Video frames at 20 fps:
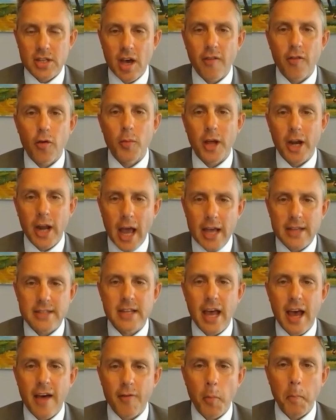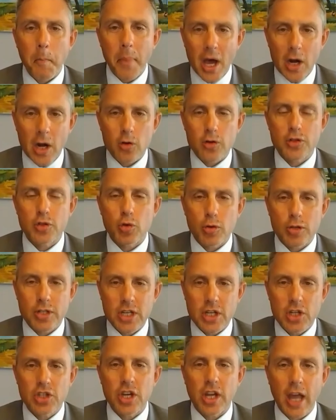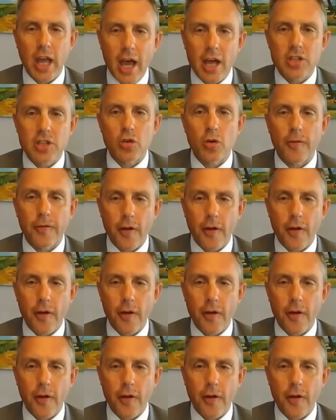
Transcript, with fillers: government has to have a better strategic answer